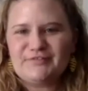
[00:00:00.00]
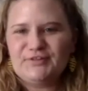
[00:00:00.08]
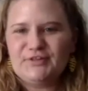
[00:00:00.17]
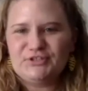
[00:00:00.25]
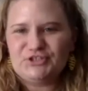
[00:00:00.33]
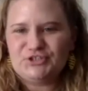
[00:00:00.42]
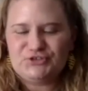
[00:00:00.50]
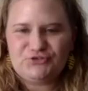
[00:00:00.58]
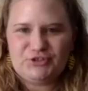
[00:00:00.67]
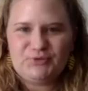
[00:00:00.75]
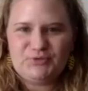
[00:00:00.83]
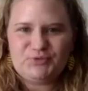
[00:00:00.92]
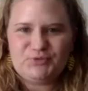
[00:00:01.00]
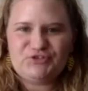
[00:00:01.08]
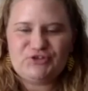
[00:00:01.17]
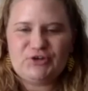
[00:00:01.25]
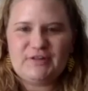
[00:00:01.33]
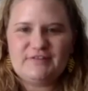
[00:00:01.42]
the Lynching Tree, which we're
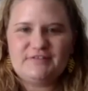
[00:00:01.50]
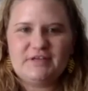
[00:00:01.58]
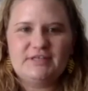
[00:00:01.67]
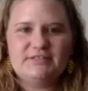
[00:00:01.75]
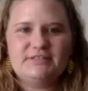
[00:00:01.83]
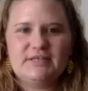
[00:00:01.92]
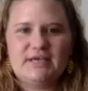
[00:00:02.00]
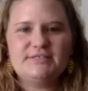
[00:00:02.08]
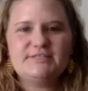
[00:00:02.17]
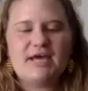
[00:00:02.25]
starting that study tonight,